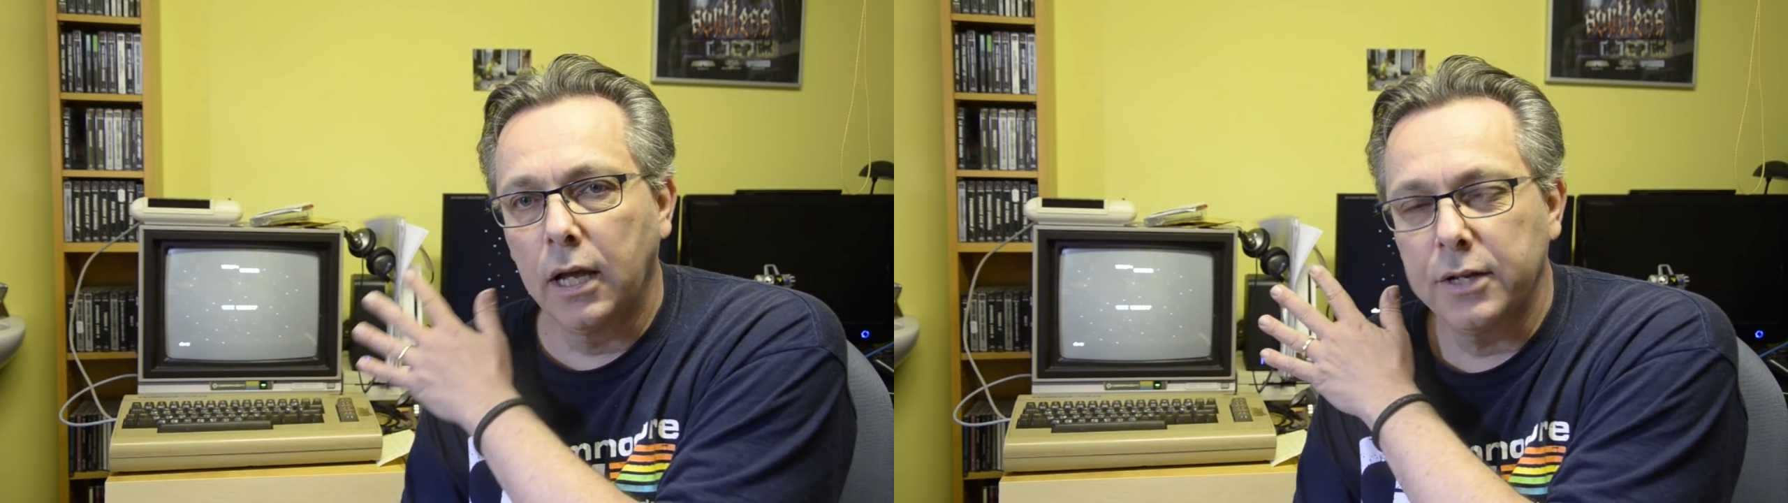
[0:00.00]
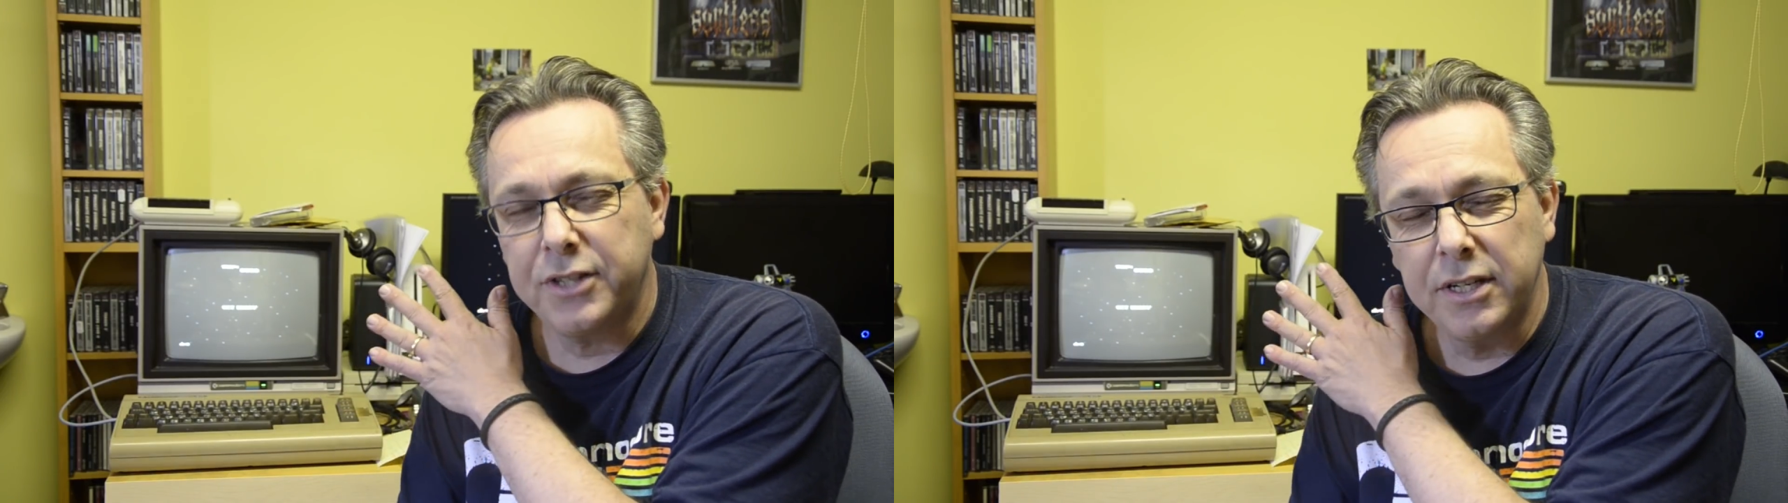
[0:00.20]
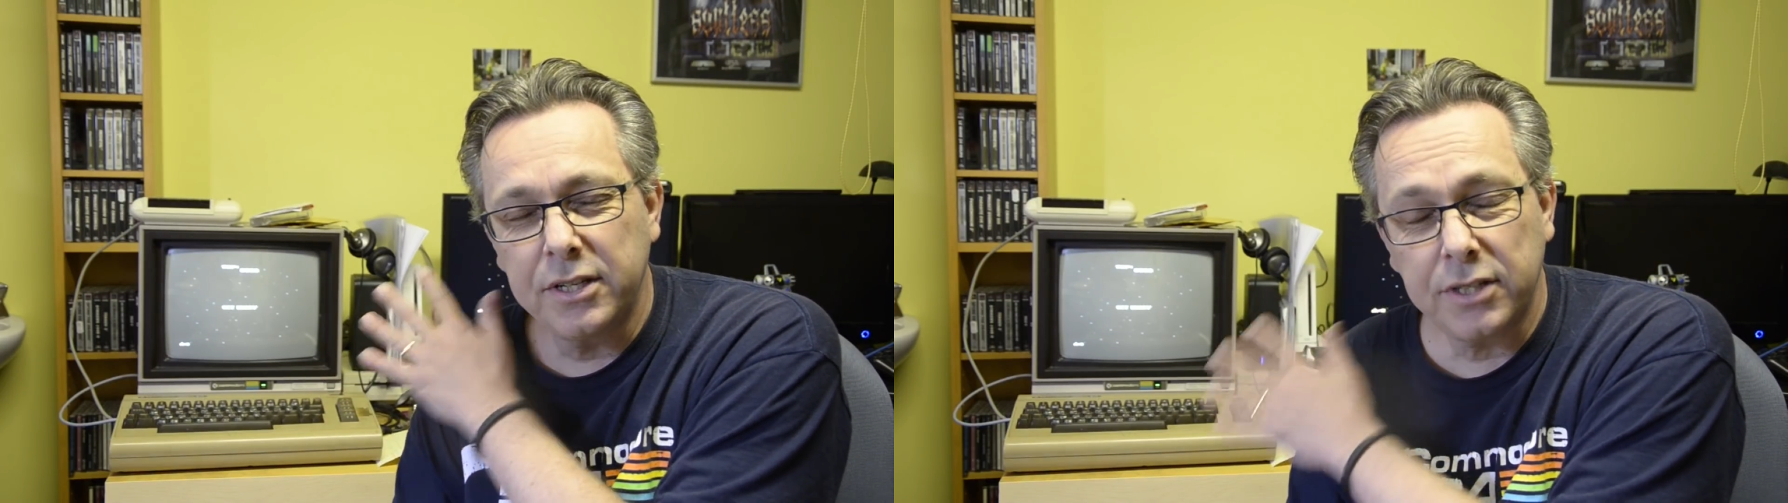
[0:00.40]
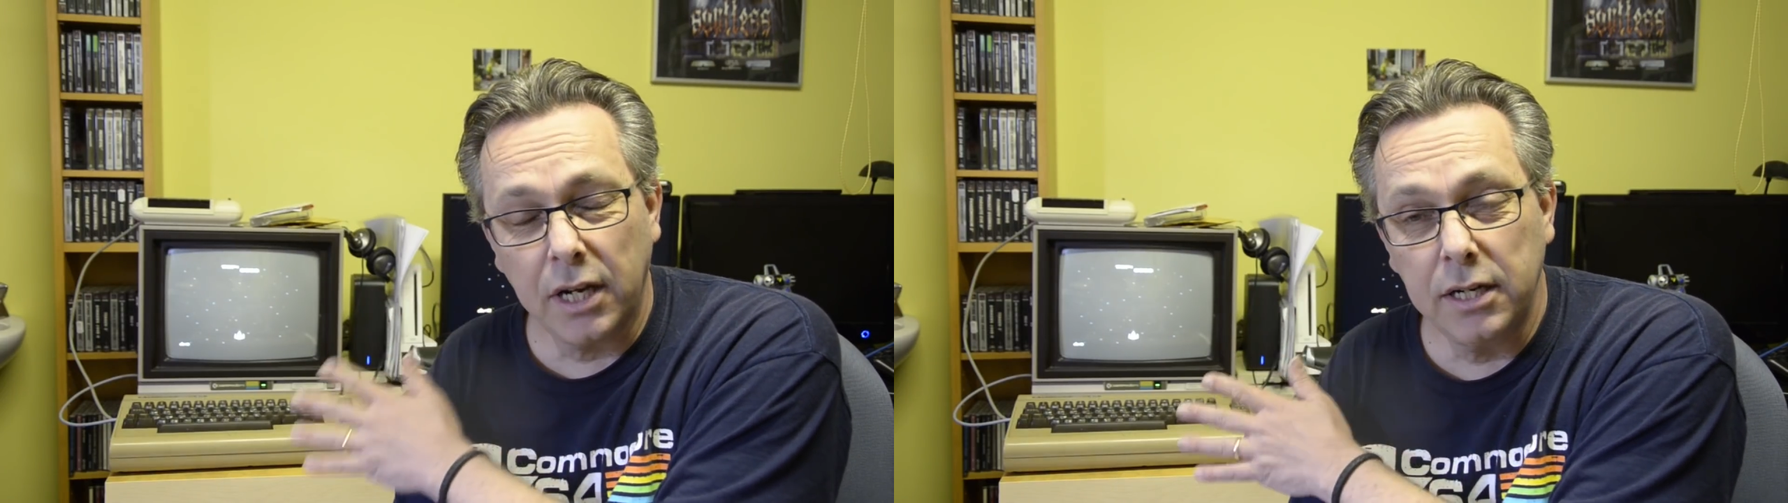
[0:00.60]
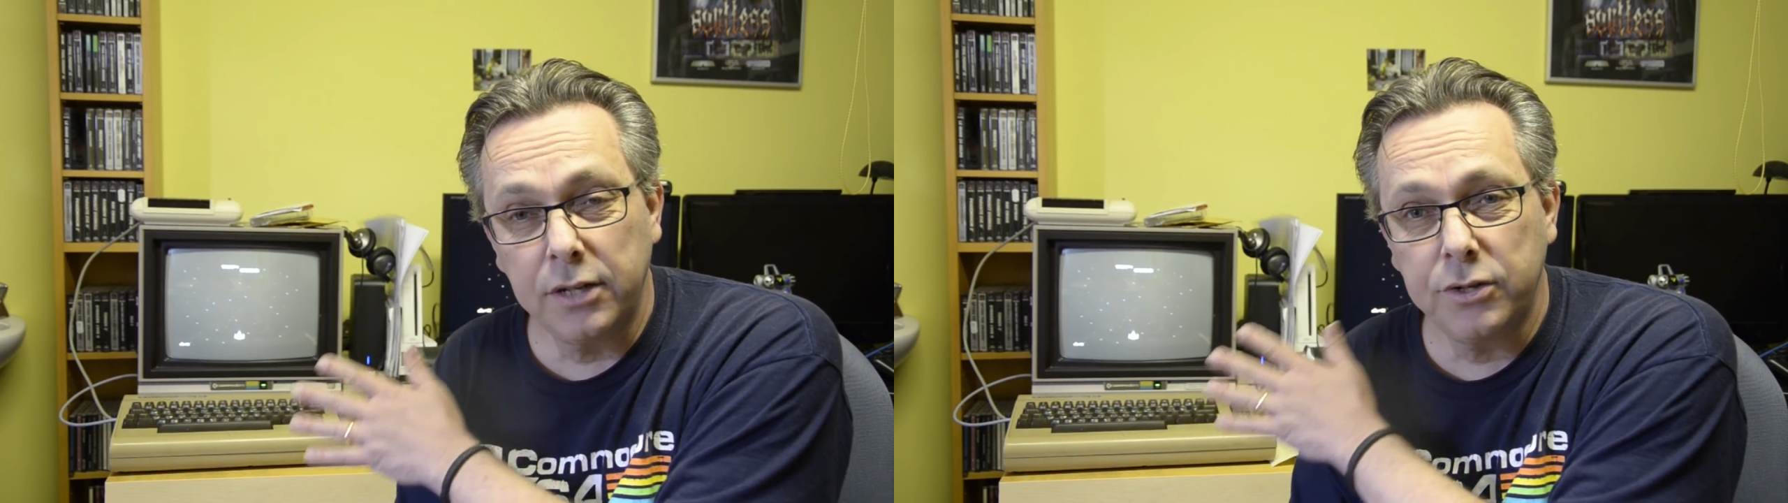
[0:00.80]
She
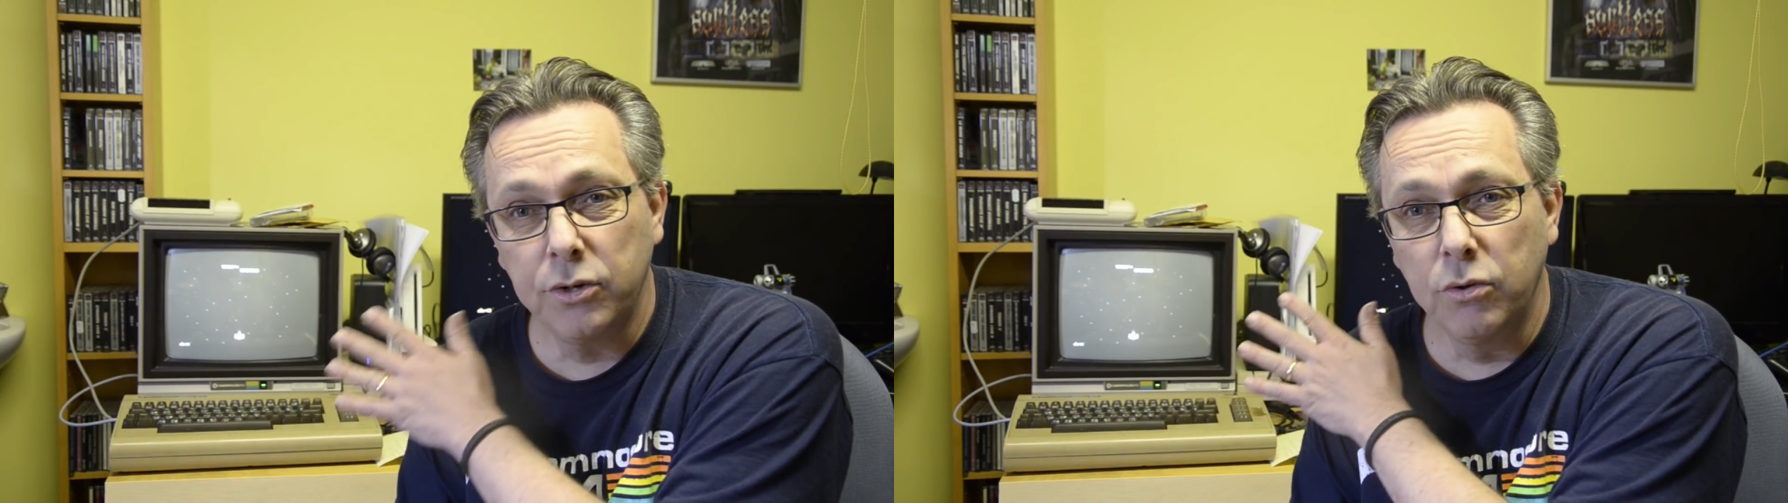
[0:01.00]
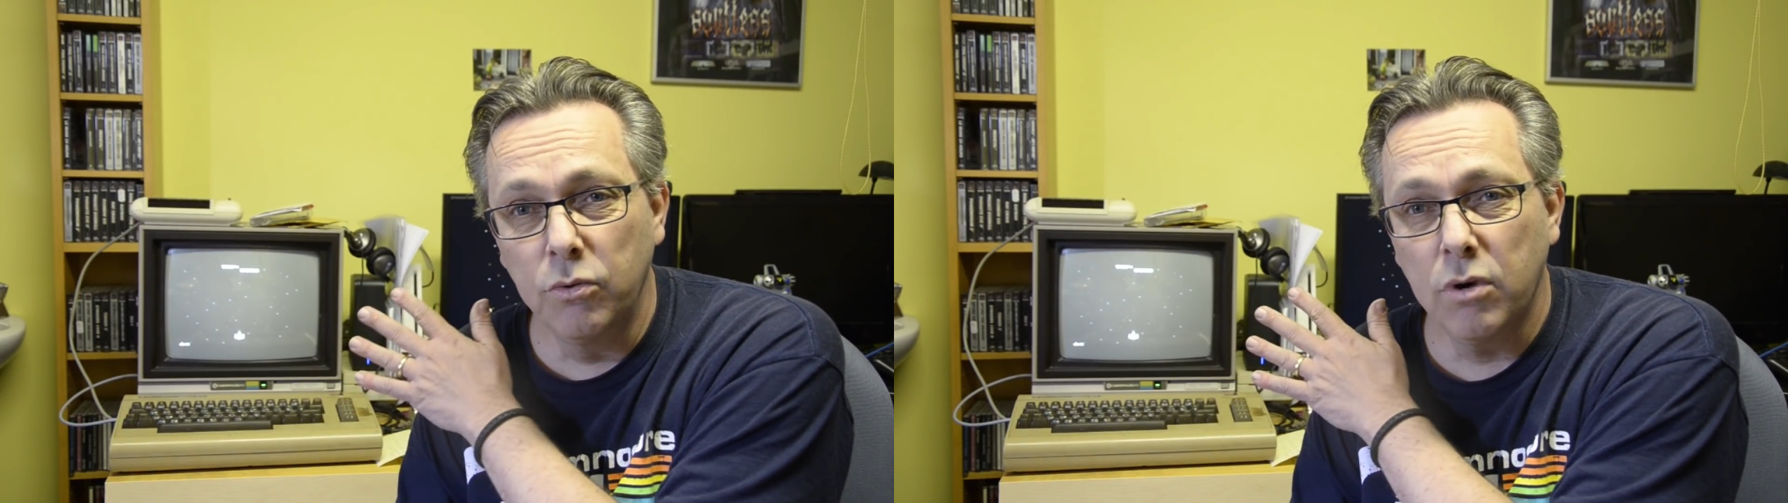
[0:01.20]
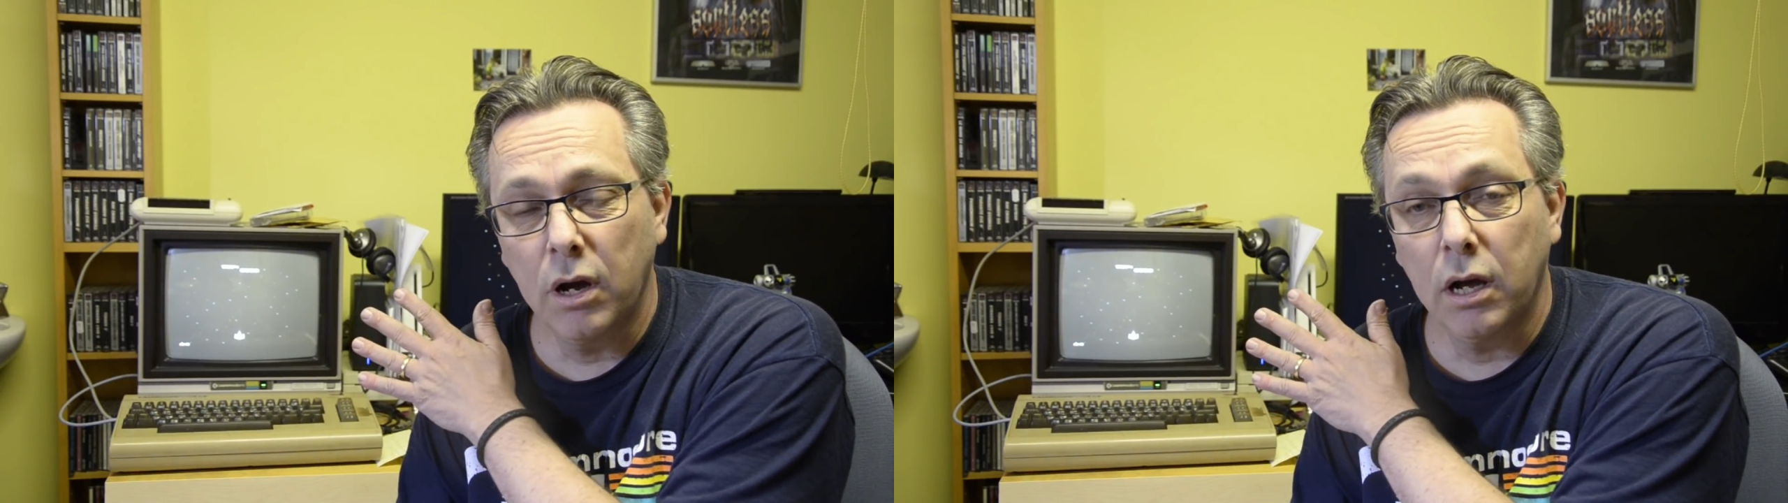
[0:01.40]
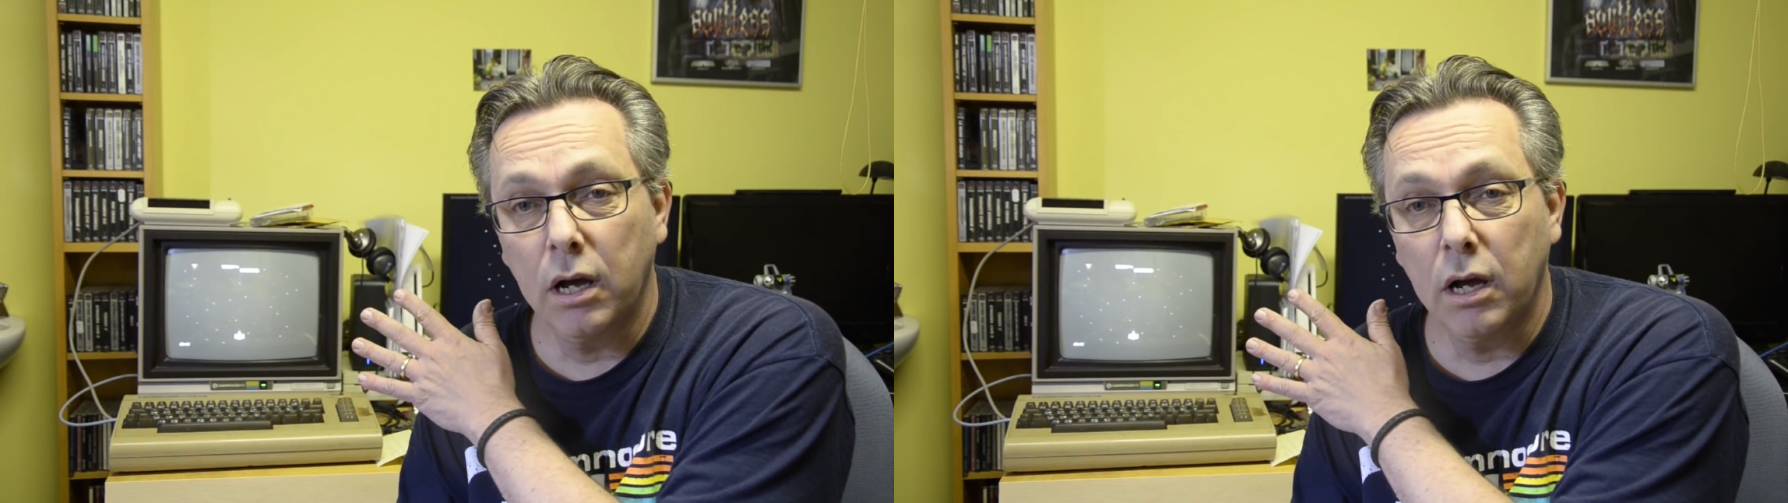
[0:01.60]
decided to